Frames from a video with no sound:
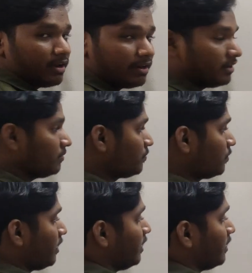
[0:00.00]
an
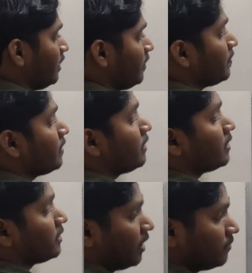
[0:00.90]
input array
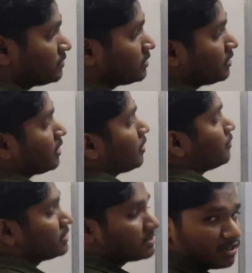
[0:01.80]
nums
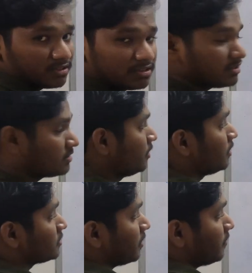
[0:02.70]
which consists
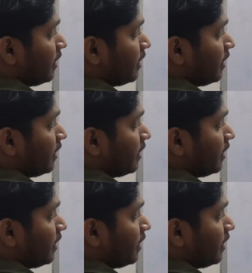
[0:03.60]
some